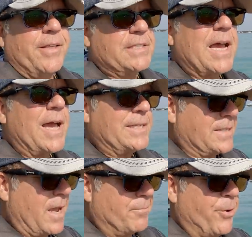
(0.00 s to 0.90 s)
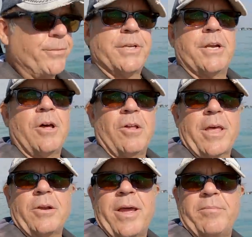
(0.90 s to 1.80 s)
The tide's not moving at all.
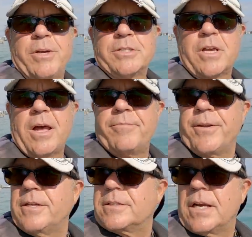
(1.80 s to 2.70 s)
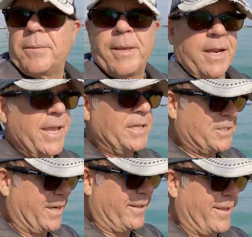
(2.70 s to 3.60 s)
I don't have much confidence that I'm gonna
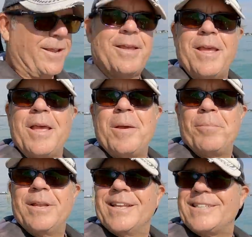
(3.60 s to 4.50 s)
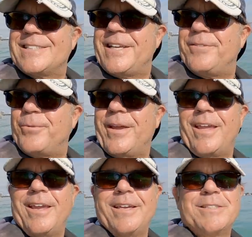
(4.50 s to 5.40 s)
catch anything, but let's see if we
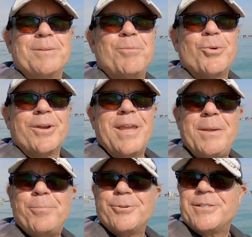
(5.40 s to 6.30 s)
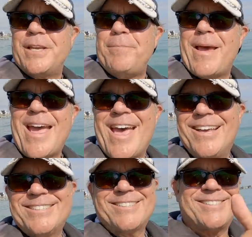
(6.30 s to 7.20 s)
can get some more keeper sea
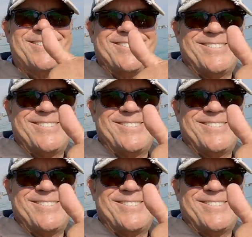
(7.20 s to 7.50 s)
bass.